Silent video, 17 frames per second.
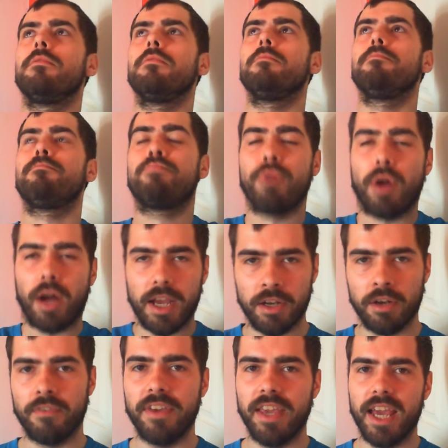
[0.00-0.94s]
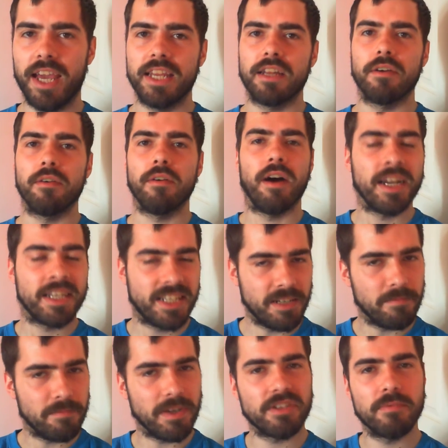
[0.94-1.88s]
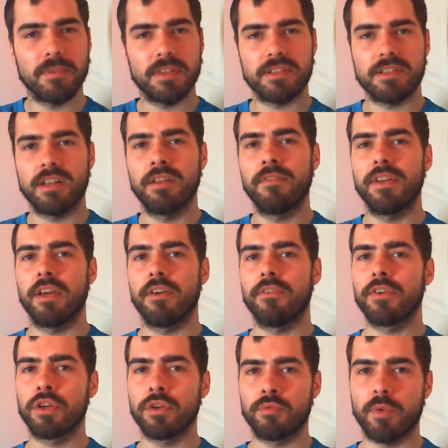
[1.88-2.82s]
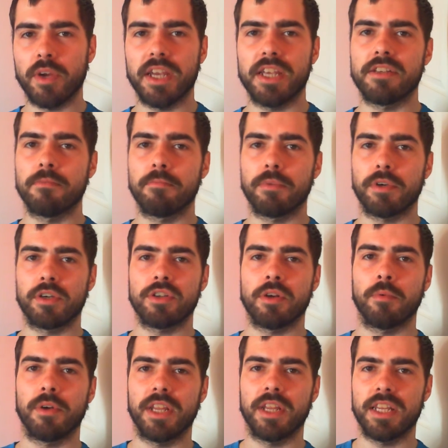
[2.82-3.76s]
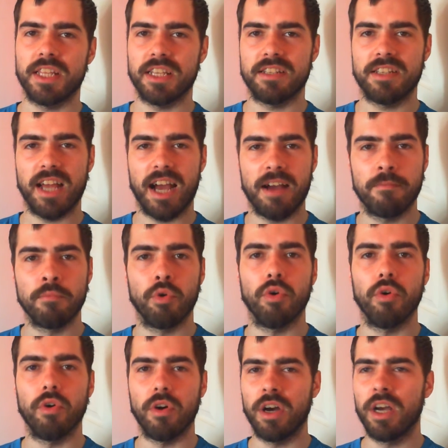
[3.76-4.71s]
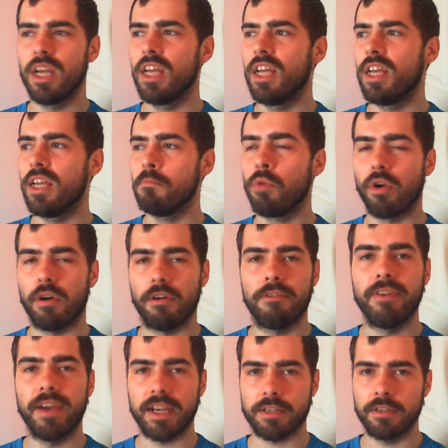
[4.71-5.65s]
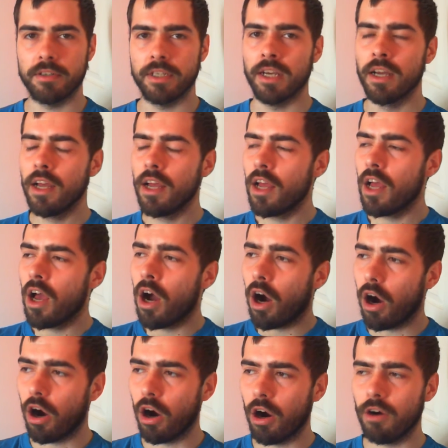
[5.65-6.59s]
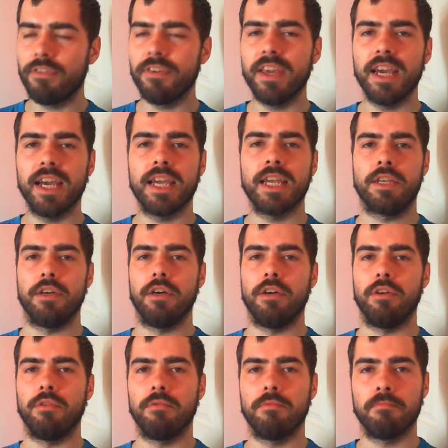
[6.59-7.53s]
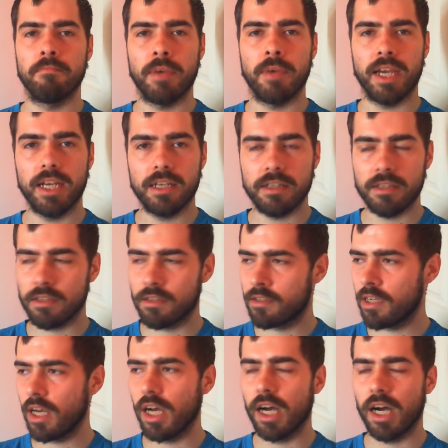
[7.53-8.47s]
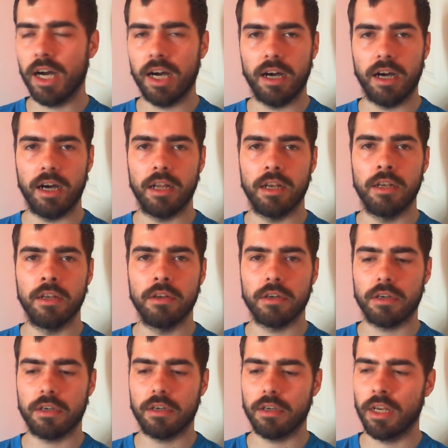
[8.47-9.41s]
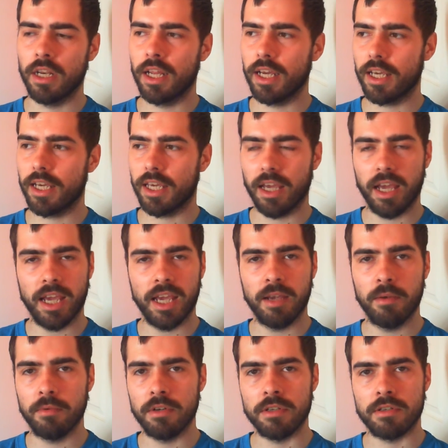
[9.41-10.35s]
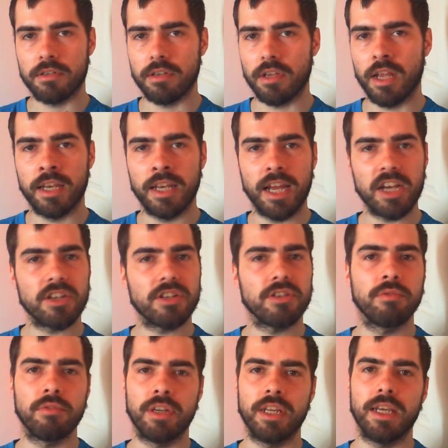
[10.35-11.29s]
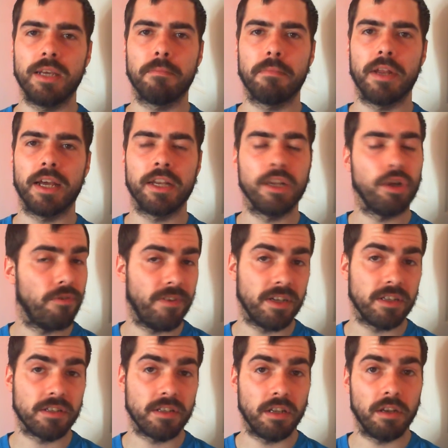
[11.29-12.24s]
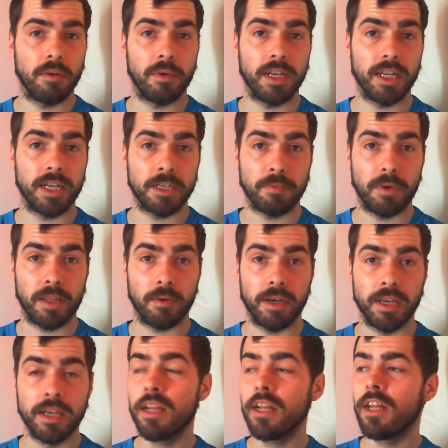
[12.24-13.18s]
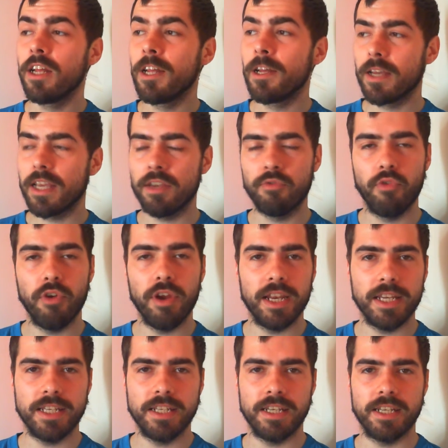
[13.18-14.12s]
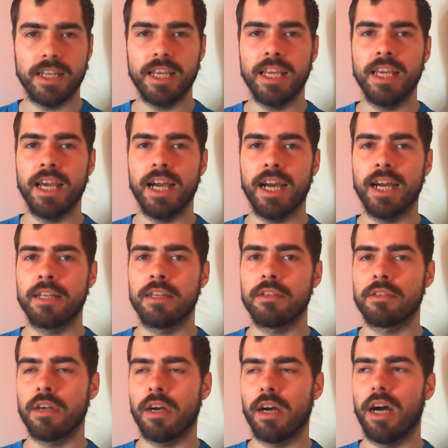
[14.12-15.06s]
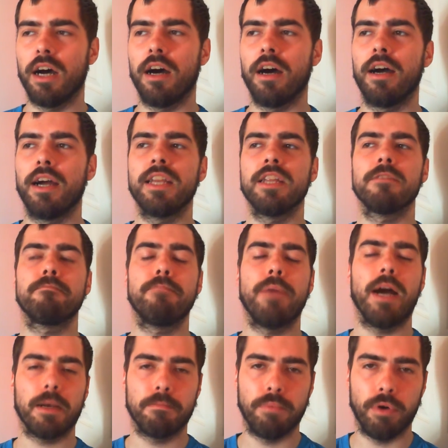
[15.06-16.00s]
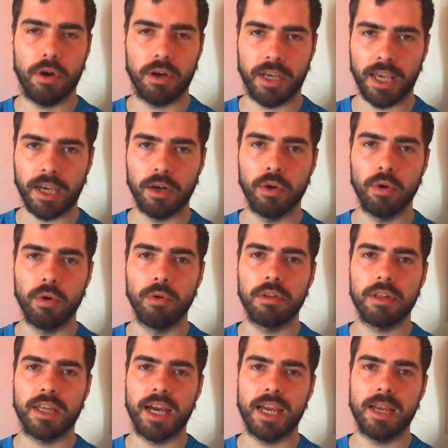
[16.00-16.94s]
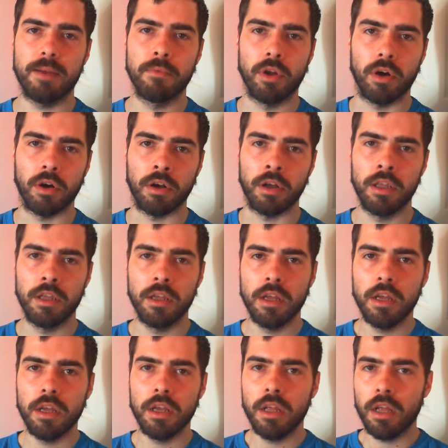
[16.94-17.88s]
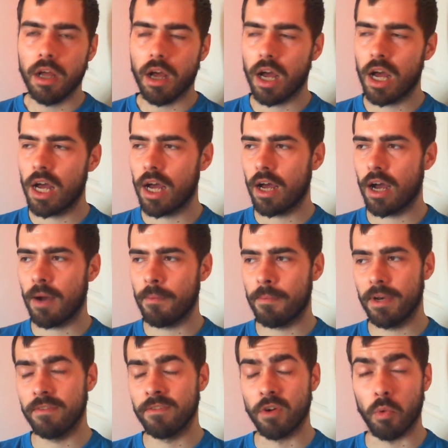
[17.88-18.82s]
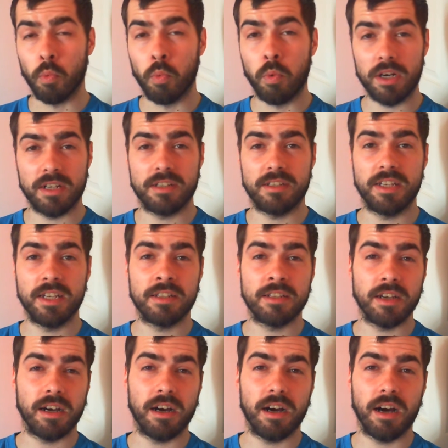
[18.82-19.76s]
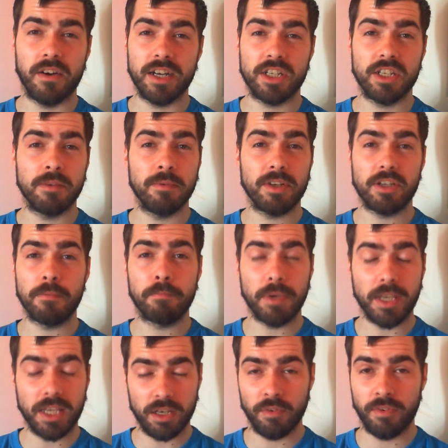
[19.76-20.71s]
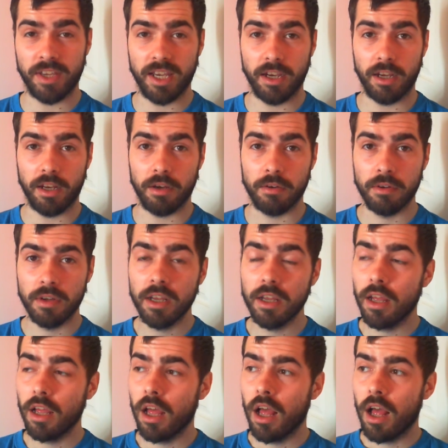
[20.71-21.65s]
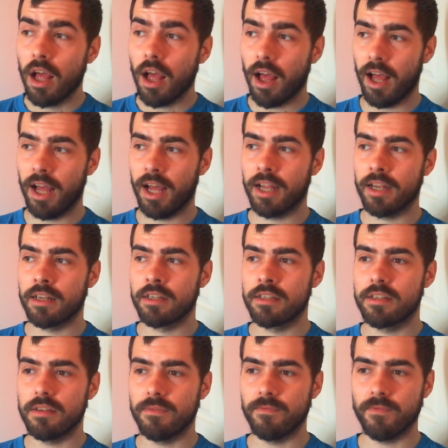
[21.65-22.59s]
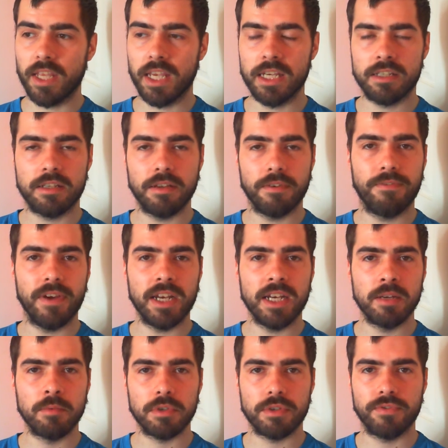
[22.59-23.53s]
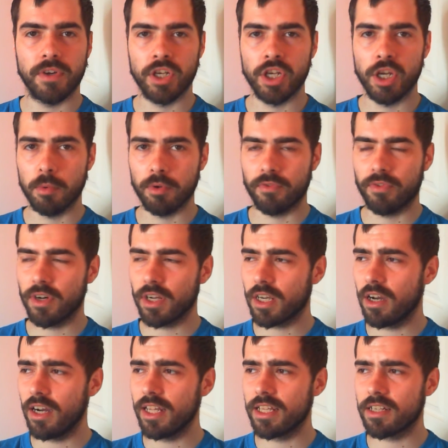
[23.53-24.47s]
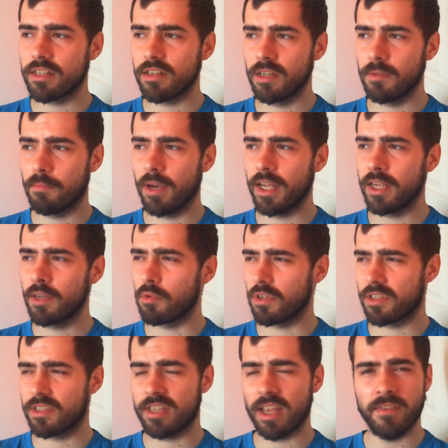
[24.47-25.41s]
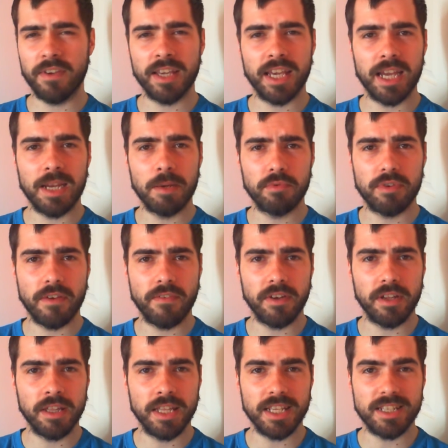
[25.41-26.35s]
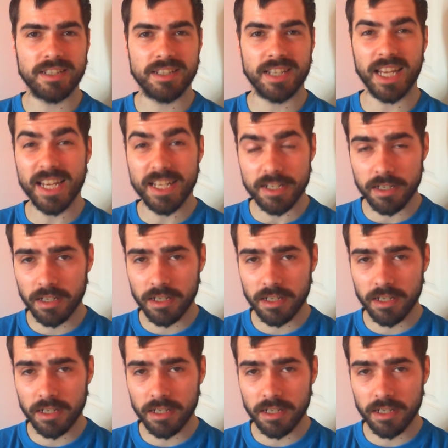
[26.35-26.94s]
Brian Oviedo. I didn't mention him in the Sunderland video for good reason, because I wanted this to have more effect on you. Oviedo made Zaha look like he was a National League player. No offence to the lower leagues, by the way. He really did. He had Zaha in his back pocket all game long. I believe not once did Zaha actually manage to beat Oviedo. And his defending was phenomenal for a guy that's only played, 7 games for Everton this season?